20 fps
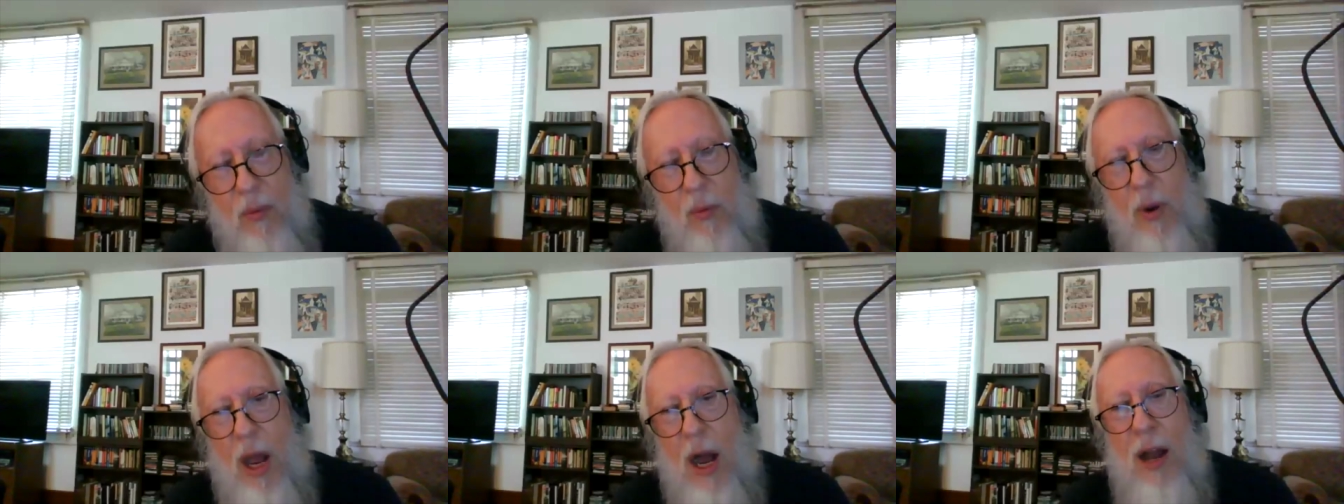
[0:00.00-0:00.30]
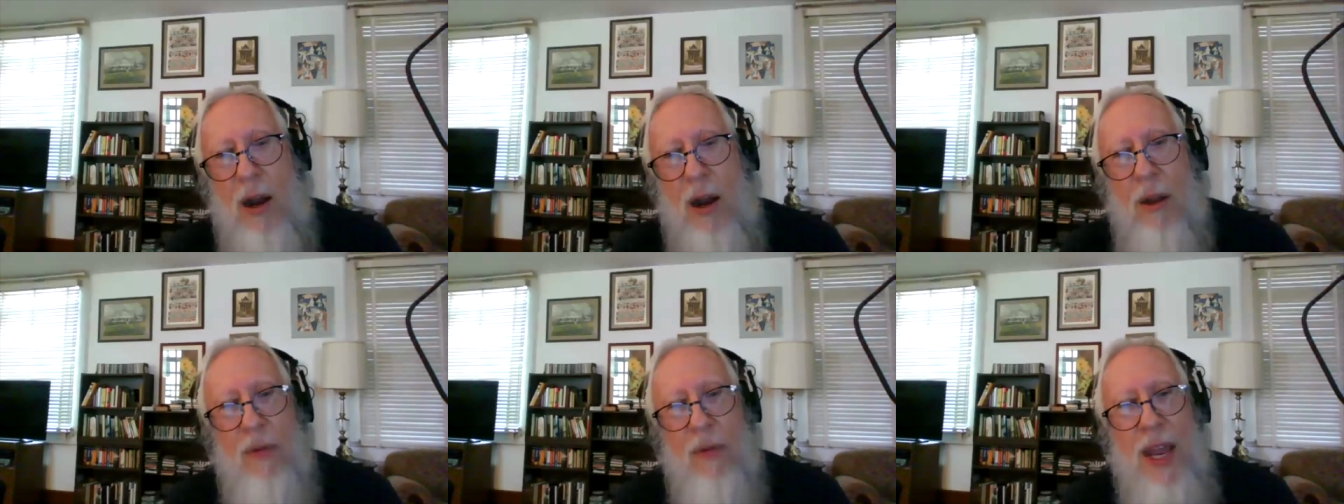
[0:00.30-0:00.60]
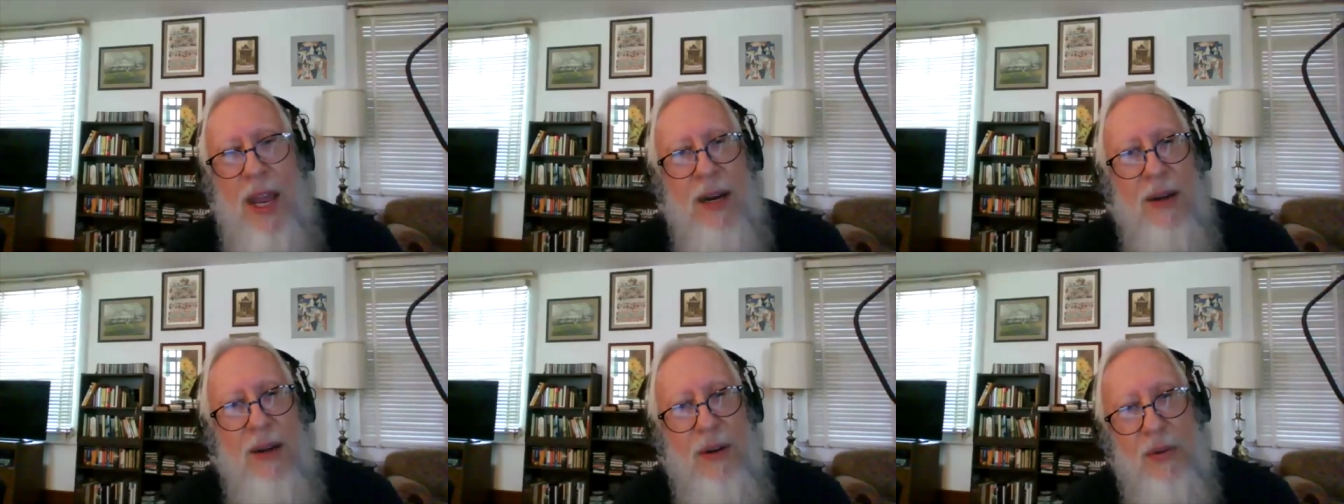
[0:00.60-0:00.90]
all of
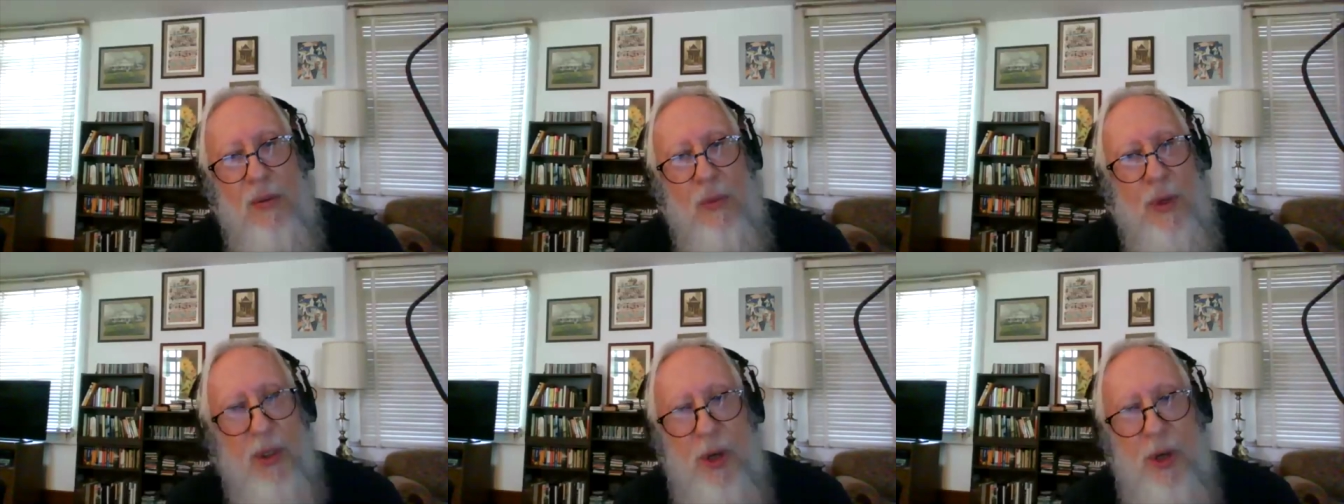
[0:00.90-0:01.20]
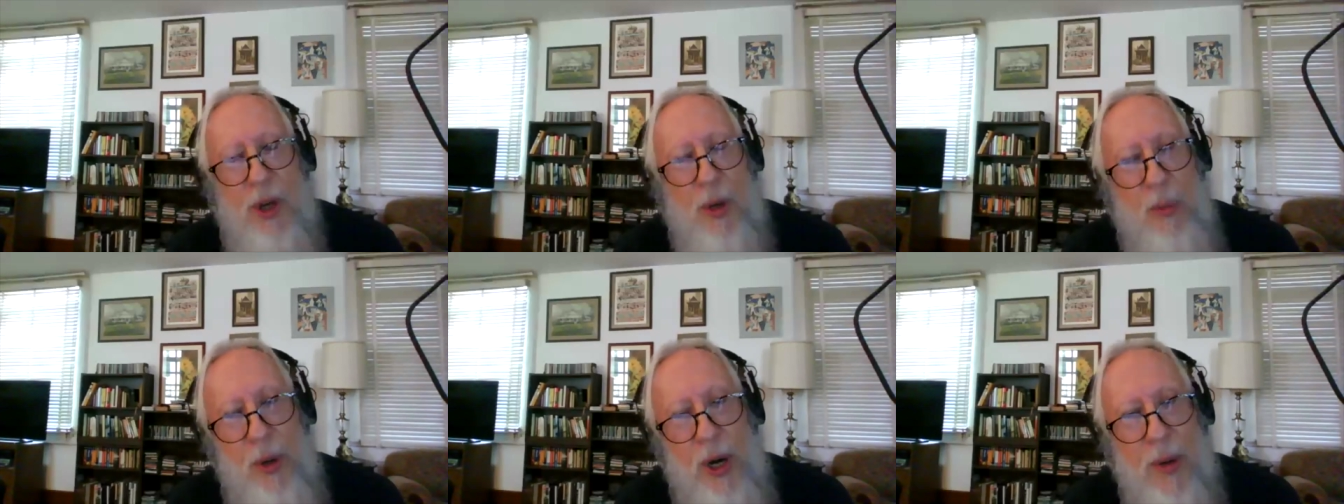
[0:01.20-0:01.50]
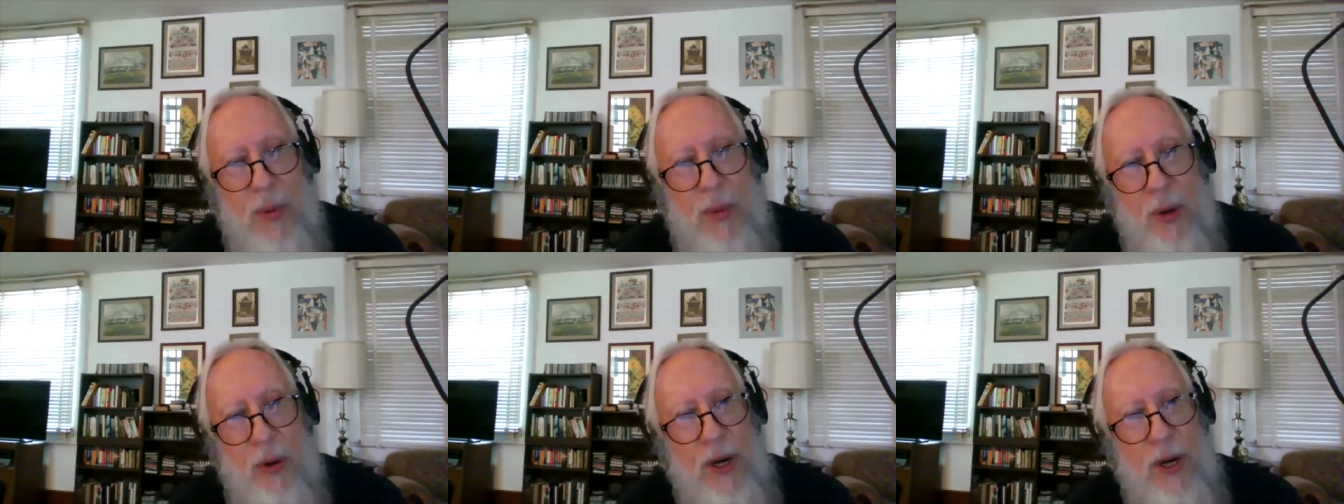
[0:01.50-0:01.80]
that was good
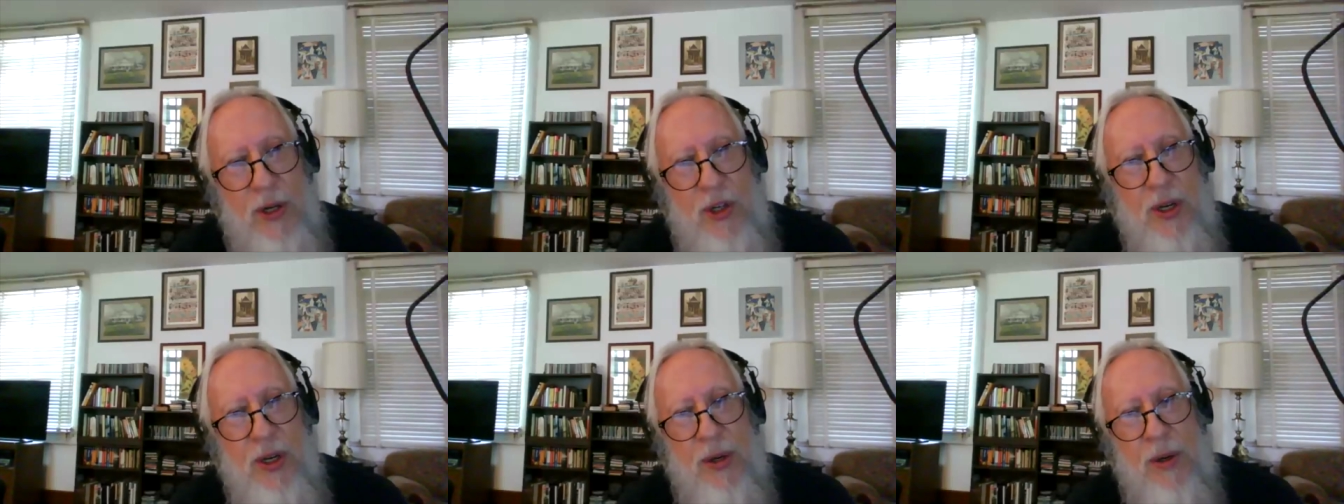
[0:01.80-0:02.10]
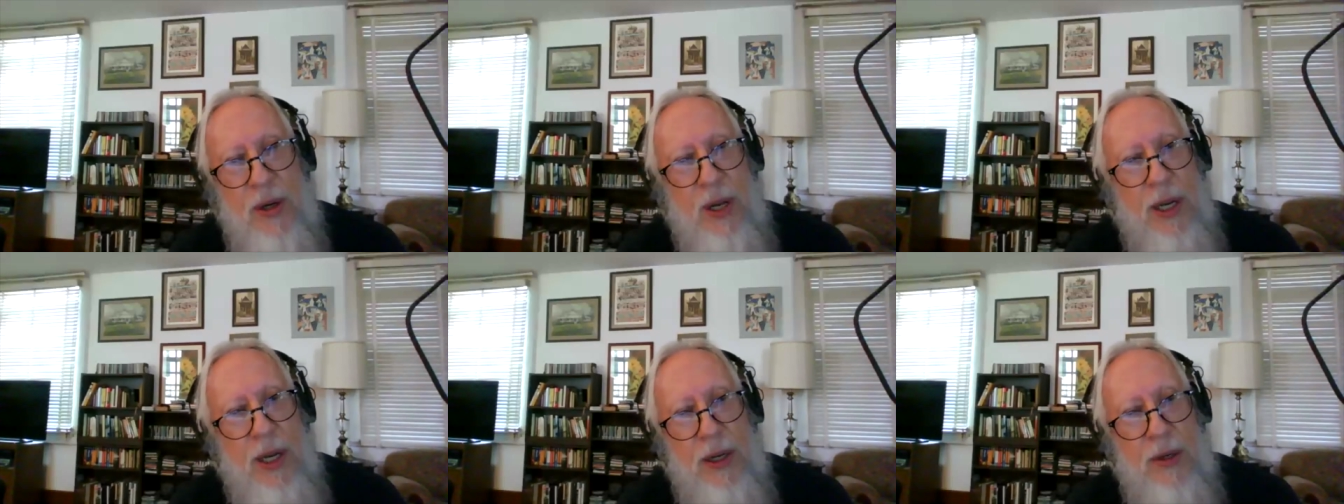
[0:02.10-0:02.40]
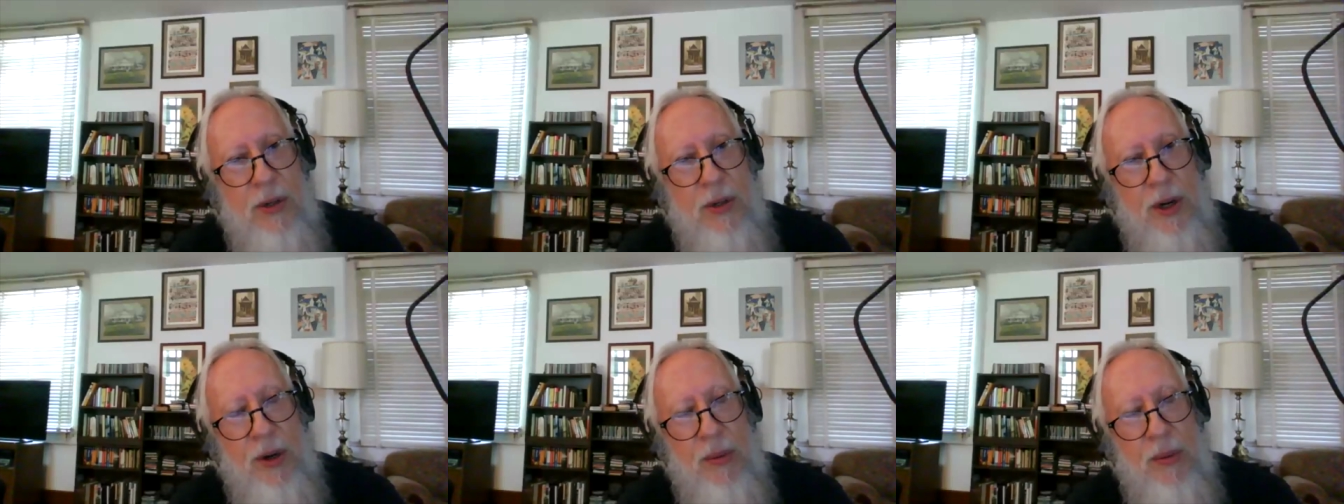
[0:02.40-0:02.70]
preparation uh, in
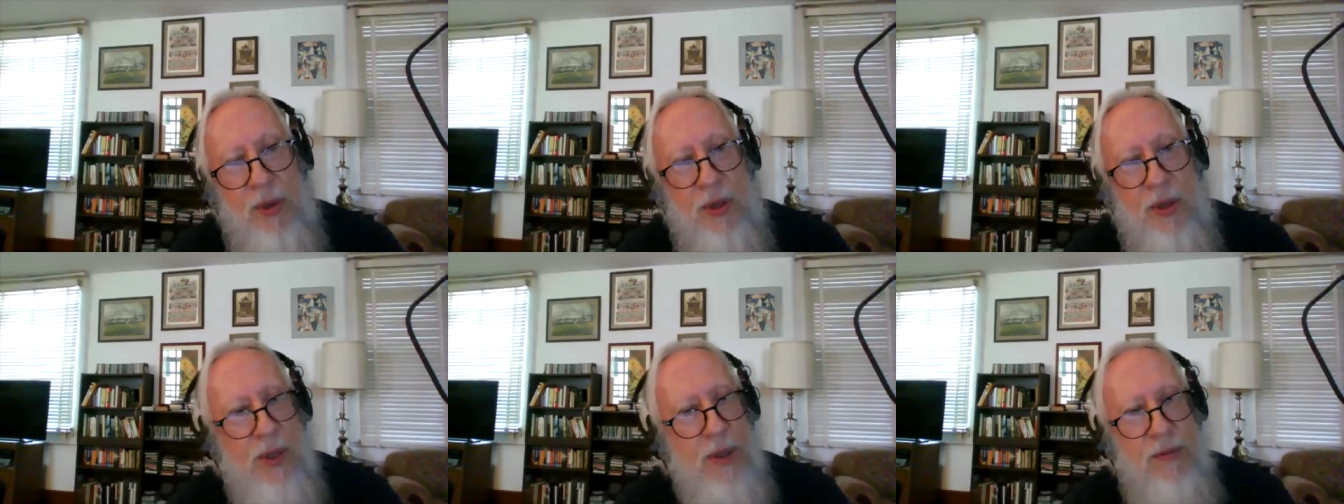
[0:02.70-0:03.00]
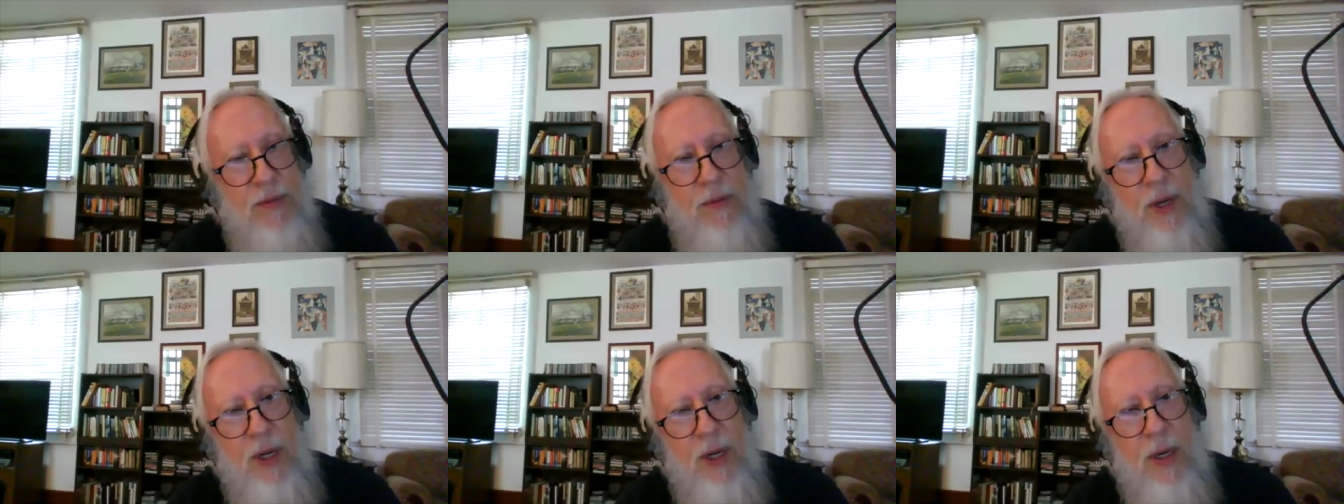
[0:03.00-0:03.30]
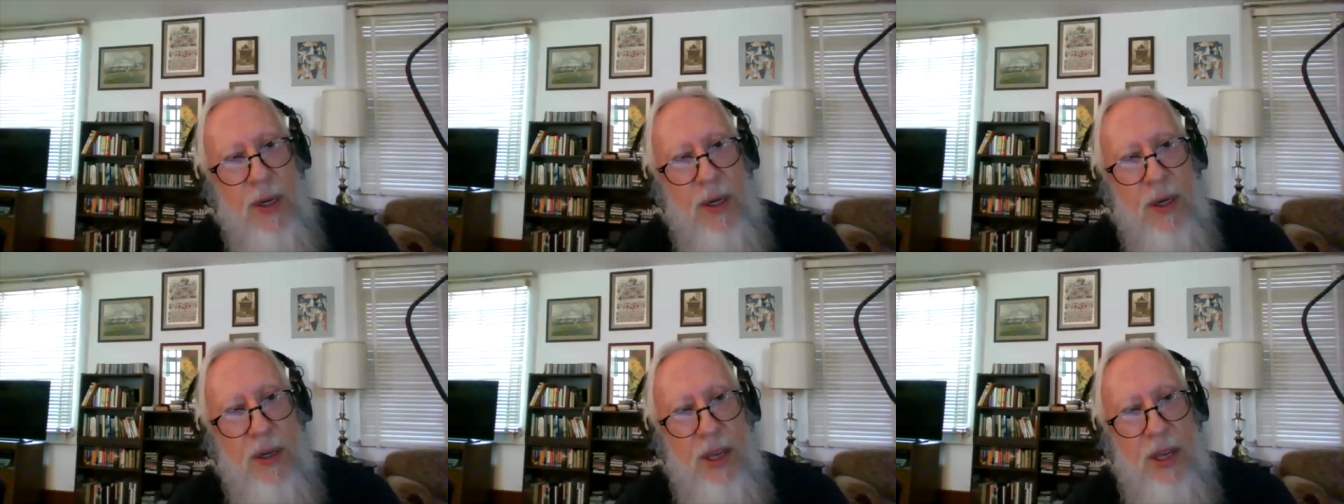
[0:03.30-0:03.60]
terms of uh,